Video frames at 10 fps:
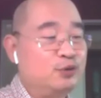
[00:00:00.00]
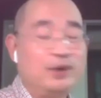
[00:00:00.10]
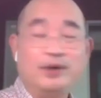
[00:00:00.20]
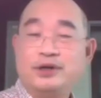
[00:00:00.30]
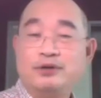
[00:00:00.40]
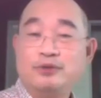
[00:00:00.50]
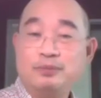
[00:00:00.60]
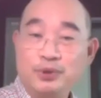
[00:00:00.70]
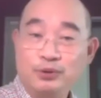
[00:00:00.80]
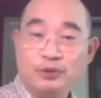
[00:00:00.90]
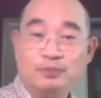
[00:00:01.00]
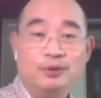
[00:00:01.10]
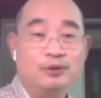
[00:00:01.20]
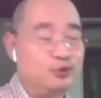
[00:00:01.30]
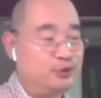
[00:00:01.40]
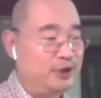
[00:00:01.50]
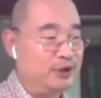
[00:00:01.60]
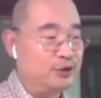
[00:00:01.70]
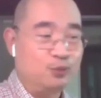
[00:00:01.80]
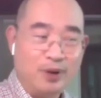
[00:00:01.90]
being a reputable trainer.
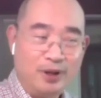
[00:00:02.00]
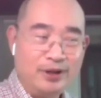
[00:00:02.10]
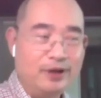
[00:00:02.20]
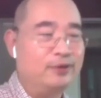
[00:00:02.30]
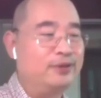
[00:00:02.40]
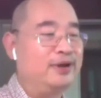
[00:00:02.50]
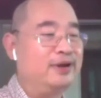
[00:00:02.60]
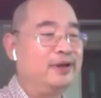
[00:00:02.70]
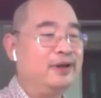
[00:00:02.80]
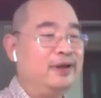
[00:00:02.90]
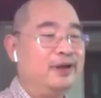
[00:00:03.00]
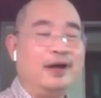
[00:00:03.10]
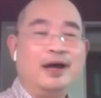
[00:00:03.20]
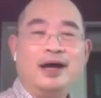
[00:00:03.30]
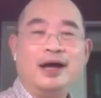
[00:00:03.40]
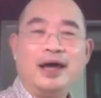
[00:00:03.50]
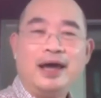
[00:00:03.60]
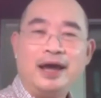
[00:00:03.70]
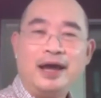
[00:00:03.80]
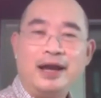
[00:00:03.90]
So well done on that.
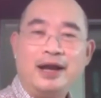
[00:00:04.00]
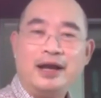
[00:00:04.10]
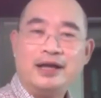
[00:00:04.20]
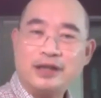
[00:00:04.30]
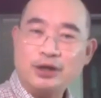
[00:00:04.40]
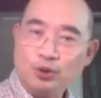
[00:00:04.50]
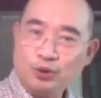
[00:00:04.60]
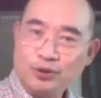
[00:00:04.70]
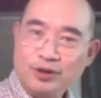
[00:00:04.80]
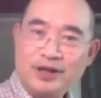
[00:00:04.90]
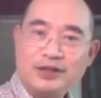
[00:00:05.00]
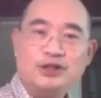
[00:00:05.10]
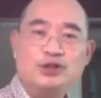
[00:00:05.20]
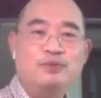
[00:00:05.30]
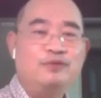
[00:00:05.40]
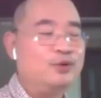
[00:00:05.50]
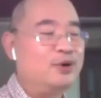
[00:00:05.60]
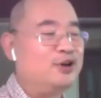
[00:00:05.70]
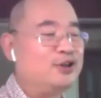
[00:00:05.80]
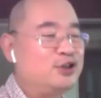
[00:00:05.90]
And as I go through the lessons with you
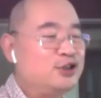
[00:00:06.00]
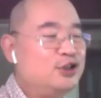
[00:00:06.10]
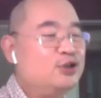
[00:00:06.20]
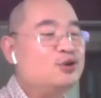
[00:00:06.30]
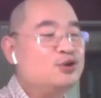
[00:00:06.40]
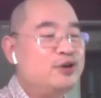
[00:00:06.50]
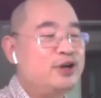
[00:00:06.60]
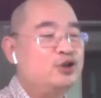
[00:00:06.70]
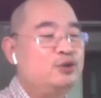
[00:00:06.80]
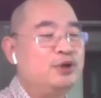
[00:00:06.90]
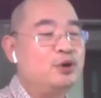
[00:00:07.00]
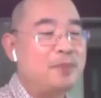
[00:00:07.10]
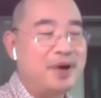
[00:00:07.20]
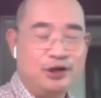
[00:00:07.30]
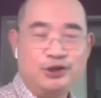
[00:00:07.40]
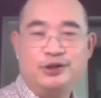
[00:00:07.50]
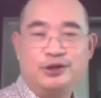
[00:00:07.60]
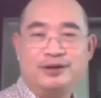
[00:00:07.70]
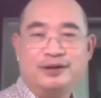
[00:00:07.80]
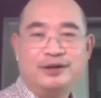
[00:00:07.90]
guys, I see your strengths to be your
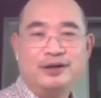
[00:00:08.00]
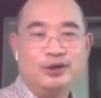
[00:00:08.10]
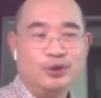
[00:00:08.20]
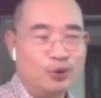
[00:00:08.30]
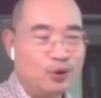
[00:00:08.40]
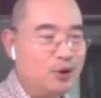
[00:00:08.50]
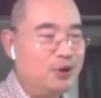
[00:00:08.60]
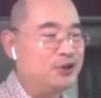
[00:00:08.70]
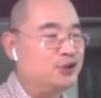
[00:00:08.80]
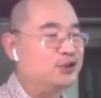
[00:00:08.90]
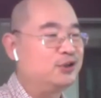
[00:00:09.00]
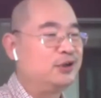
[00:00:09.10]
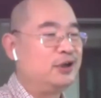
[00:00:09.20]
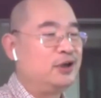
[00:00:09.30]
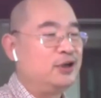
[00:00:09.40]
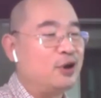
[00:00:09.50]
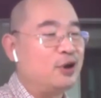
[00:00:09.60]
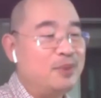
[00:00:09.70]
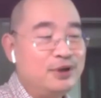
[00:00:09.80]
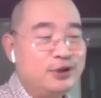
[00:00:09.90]
passion, your knowledge, your
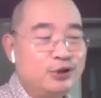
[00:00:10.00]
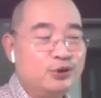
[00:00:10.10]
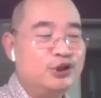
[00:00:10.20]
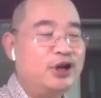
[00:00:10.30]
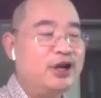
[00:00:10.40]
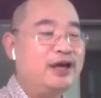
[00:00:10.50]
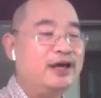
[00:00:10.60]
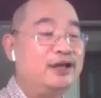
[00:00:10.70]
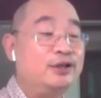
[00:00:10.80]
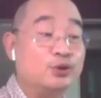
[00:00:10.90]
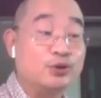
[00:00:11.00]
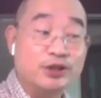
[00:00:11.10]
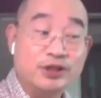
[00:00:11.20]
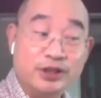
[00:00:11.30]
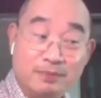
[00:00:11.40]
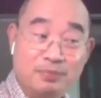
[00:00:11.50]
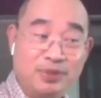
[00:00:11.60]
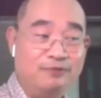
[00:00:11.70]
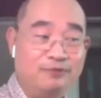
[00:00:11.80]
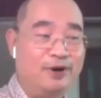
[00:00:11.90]
ability to share, to
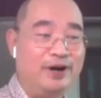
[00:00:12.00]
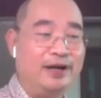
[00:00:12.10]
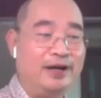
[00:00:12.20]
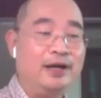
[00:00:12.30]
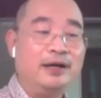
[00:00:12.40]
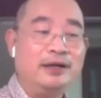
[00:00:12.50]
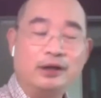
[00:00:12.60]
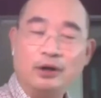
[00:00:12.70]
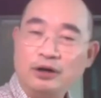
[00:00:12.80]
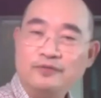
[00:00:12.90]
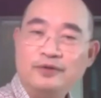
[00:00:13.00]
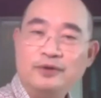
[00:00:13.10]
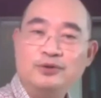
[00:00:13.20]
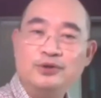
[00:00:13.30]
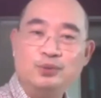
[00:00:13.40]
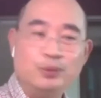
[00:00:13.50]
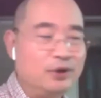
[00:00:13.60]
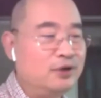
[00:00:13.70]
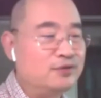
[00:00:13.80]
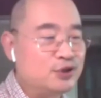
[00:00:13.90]
simplify the convoluted
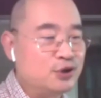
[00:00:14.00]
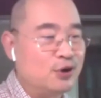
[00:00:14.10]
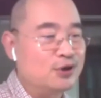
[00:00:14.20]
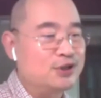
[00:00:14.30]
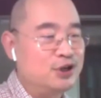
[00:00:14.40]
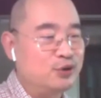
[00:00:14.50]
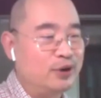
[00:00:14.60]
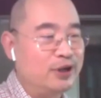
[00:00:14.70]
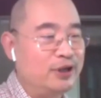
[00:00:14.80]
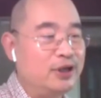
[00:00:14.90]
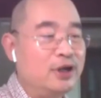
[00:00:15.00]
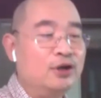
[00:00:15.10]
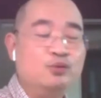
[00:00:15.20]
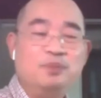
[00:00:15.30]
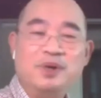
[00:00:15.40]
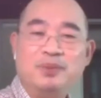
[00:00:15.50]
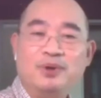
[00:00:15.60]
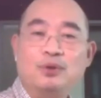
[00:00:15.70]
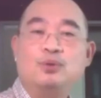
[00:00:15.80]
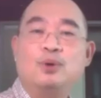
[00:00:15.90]
world of stocks and trading to
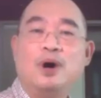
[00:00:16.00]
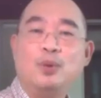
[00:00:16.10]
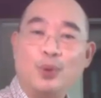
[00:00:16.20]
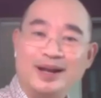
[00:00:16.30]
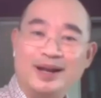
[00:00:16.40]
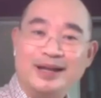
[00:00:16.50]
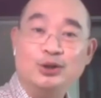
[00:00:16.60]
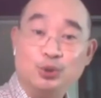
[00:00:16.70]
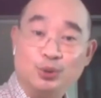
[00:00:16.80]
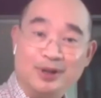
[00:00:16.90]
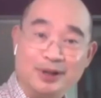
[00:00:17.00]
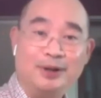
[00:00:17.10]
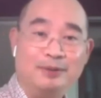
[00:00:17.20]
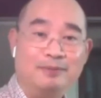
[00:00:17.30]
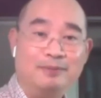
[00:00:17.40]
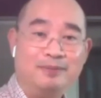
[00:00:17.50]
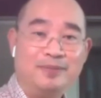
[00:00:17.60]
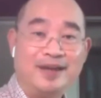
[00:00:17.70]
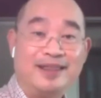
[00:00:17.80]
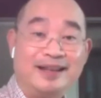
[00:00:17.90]
people who are willing to learn.
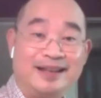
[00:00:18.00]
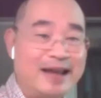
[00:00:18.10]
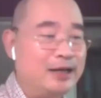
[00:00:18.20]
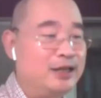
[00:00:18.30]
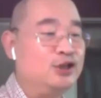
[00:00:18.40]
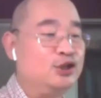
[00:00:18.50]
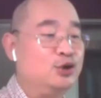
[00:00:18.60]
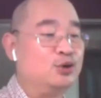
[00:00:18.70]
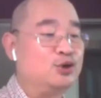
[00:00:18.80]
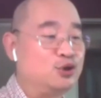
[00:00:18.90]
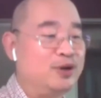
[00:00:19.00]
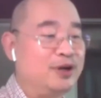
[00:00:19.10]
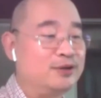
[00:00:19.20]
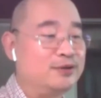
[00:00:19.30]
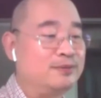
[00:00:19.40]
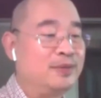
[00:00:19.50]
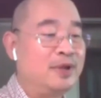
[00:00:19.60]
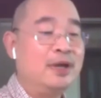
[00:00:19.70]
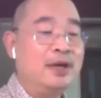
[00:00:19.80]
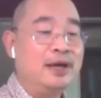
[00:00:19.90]
I think that is your
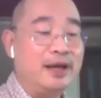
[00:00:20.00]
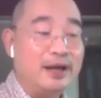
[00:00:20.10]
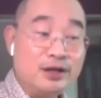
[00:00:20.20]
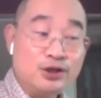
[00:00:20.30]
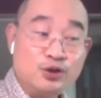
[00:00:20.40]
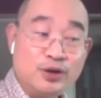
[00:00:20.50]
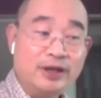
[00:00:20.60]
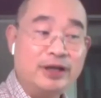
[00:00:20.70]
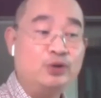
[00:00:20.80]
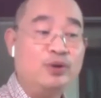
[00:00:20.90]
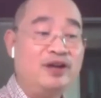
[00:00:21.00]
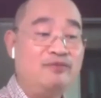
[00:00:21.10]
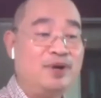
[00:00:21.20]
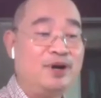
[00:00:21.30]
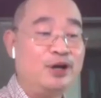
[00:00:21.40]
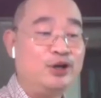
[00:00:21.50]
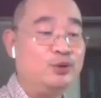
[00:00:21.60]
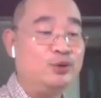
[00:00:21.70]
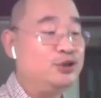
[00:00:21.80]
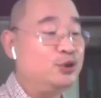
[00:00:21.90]
strength. Another strength that you have behind
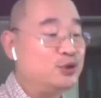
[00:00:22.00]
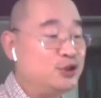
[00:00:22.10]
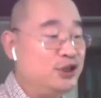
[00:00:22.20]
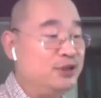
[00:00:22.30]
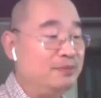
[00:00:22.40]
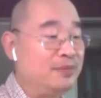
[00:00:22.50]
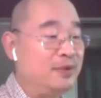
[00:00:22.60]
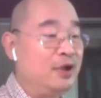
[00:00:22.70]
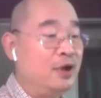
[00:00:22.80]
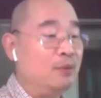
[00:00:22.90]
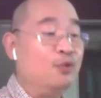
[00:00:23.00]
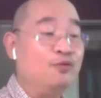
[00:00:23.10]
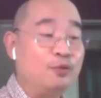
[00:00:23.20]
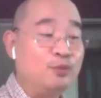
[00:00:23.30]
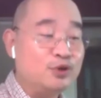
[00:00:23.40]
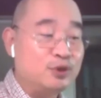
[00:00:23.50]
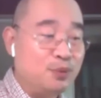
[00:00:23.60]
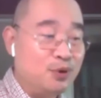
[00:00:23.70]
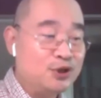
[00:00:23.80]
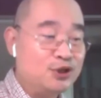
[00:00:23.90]
you is your team, both from your
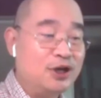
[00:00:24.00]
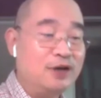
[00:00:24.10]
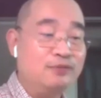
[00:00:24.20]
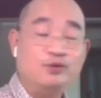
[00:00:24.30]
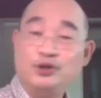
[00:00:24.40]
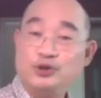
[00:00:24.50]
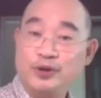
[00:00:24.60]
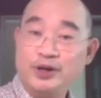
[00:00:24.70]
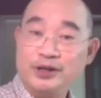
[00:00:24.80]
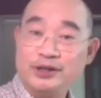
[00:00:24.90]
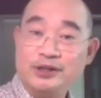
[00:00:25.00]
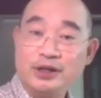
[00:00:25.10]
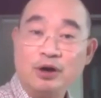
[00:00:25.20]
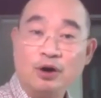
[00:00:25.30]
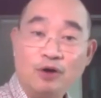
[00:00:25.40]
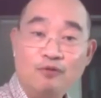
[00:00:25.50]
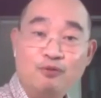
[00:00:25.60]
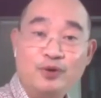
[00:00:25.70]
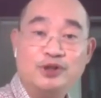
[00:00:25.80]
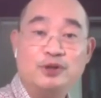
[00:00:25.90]
support staff to the trainers,
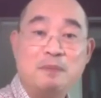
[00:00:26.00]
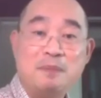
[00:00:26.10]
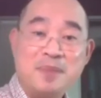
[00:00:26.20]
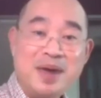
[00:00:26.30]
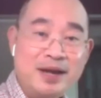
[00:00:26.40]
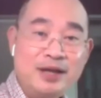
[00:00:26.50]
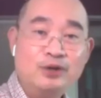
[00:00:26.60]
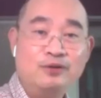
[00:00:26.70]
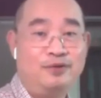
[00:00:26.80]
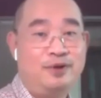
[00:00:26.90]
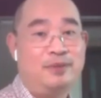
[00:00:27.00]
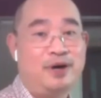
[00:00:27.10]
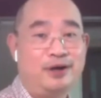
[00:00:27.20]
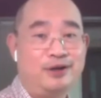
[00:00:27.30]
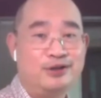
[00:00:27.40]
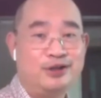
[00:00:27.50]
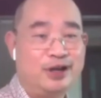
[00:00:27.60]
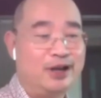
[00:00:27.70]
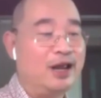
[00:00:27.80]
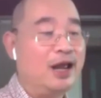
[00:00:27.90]
of which many of them, I
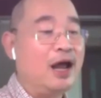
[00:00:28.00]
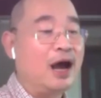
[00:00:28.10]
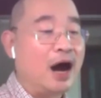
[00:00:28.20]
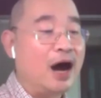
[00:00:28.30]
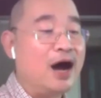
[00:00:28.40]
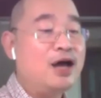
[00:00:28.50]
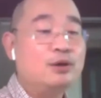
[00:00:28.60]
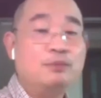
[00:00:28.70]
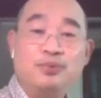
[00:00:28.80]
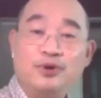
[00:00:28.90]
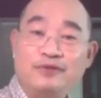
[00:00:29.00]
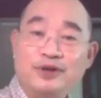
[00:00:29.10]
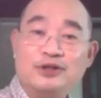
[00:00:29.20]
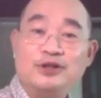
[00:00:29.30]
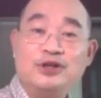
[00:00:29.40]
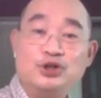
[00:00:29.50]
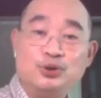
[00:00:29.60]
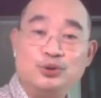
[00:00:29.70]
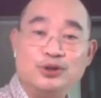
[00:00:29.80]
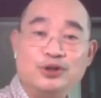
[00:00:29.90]
understand, are previously
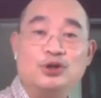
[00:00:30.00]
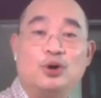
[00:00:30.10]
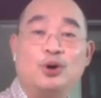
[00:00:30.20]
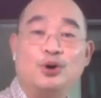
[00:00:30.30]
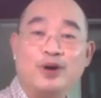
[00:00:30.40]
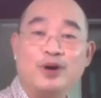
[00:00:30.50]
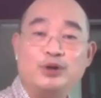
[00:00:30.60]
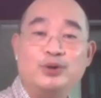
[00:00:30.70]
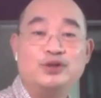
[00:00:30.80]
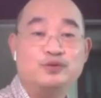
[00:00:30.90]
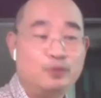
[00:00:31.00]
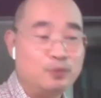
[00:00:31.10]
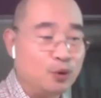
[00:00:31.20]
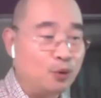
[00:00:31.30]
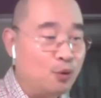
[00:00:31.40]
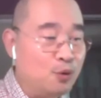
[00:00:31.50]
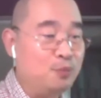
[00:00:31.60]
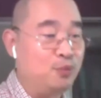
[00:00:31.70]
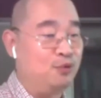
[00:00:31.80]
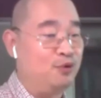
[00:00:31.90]
students or graduates in your
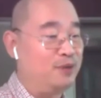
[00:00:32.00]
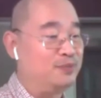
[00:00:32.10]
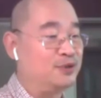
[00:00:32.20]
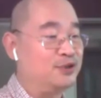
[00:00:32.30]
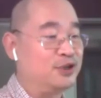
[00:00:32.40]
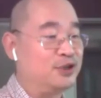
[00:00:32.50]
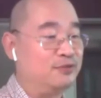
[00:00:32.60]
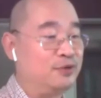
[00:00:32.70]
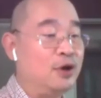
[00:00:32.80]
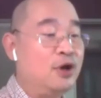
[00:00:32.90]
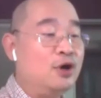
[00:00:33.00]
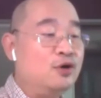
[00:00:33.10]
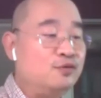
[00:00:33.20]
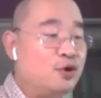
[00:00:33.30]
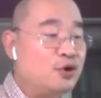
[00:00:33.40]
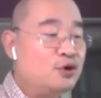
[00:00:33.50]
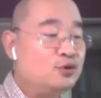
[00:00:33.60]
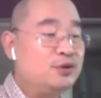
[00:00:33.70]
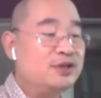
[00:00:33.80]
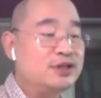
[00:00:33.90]
own programs at SAM, who've gone
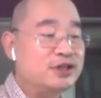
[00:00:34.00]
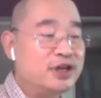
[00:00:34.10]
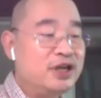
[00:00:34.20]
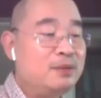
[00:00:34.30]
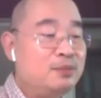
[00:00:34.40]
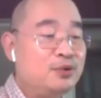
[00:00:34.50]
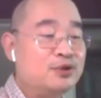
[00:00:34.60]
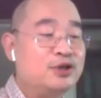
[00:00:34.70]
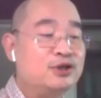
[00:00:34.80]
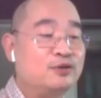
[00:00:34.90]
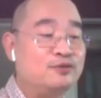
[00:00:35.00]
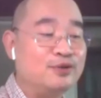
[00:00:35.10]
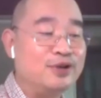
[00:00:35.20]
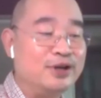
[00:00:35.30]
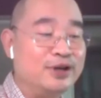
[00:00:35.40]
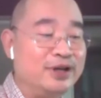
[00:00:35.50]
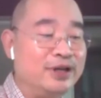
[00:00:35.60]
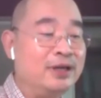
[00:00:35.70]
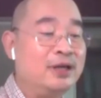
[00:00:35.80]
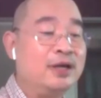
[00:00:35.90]
through the same process of
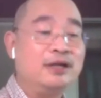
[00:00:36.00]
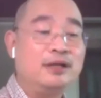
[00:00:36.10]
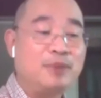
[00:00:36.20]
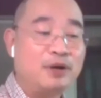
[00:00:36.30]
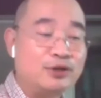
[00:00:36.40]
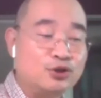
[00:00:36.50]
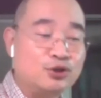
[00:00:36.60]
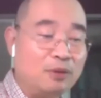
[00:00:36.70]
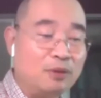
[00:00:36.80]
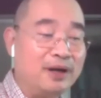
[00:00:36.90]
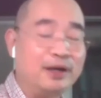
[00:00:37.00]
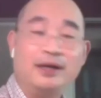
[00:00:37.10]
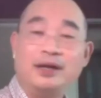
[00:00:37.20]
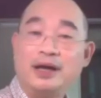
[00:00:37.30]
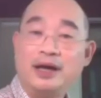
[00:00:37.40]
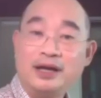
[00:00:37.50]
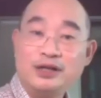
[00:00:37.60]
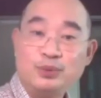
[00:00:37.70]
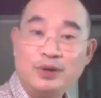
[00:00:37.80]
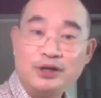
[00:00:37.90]
learning about the stock market and
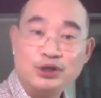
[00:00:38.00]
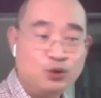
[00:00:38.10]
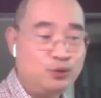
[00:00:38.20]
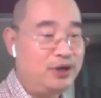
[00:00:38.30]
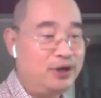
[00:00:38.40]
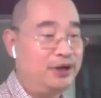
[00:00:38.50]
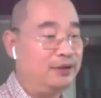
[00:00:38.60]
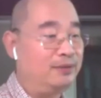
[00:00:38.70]
as well as training.